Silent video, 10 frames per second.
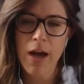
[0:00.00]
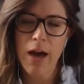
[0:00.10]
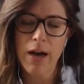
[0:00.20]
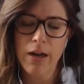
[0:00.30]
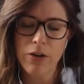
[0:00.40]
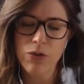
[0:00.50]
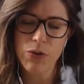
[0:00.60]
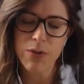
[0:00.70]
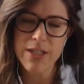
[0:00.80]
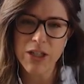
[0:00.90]
to
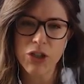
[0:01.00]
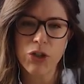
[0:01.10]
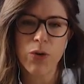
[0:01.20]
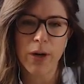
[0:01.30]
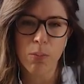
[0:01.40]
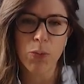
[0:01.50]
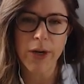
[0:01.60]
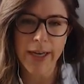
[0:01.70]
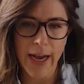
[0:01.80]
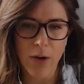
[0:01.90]
essentially try to
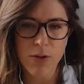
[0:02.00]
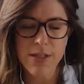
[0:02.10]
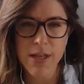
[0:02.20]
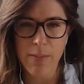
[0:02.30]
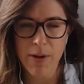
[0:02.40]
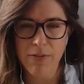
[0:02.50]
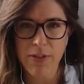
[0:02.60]
breed out some of